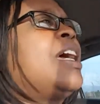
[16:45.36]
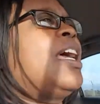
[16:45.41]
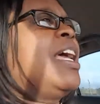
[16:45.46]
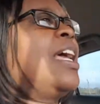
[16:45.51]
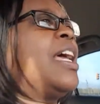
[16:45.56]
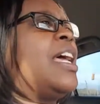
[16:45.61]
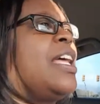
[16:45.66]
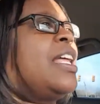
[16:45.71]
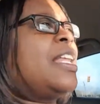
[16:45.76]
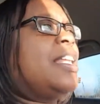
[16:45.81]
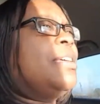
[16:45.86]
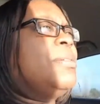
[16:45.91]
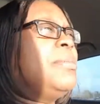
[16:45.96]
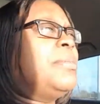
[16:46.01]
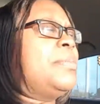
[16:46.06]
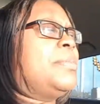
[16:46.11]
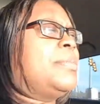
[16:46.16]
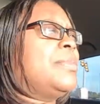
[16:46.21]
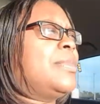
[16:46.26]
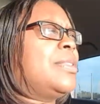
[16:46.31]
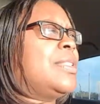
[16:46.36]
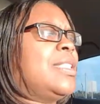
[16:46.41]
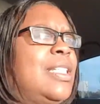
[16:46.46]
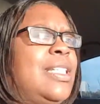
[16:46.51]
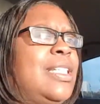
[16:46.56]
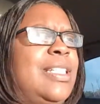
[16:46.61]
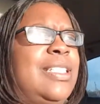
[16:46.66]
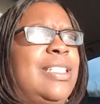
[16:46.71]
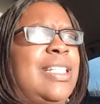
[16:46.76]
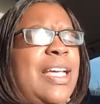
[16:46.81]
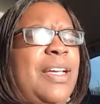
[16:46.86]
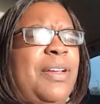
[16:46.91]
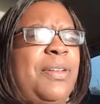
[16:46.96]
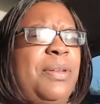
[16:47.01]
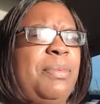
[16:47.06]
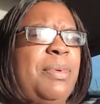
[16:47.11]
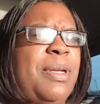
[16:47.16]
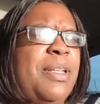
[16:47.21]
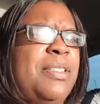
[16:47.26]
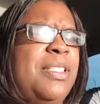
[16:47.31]
I had
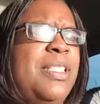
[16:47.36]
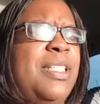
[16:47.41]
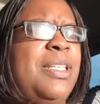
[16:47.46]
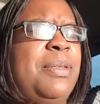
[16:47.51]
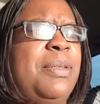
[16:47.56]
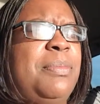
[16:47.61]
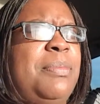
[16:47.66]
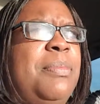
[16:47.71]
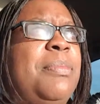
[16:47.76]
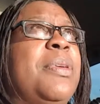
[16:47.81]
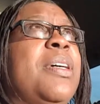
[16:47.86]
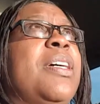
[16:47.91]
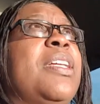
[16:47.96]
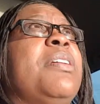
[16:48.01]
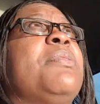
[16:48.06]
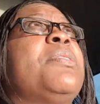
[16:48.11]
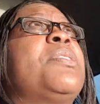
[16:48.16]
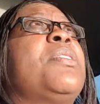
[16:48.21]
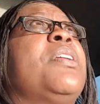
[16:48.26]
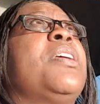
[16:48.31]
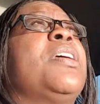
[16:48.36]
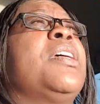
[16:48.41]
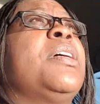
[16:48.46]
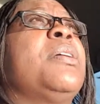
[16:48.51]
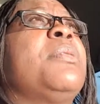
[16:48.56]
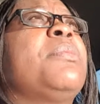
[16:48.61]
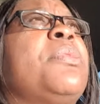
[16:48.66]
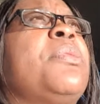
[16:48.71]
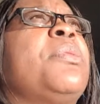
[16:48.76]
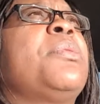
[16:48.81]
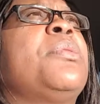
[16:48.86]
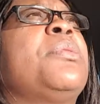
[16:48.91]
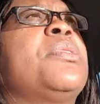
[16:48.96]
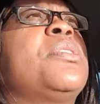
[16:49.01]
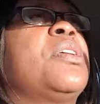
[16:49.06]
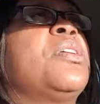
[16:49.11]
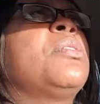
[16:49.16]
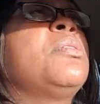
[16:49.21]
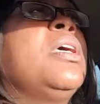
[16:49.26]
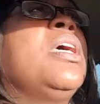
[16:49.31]
doubt about something, but it was going to come
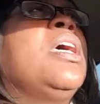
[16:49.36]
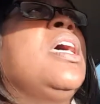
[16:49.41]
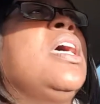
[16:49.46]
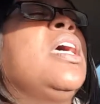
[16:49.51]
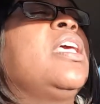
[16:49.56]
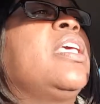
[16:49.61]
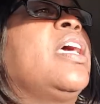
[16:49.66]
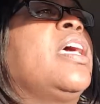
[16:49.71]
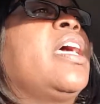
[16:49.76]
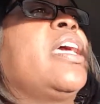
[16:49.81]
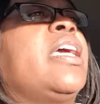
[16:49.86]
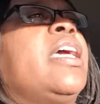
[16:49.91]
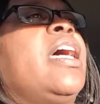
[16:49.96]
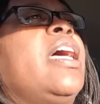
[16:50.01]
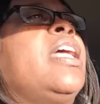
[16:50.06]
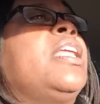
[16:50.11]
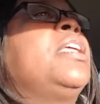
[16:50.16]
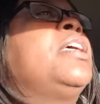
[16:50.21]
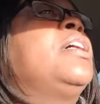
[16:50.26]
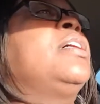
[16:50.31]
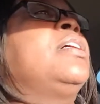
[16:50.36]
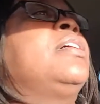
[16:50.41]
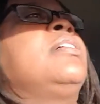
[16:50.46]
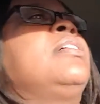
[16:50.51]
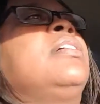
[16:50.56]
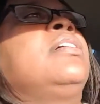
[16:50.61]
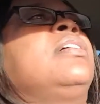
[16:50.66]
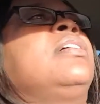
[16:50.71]
through. So, yeah, I got a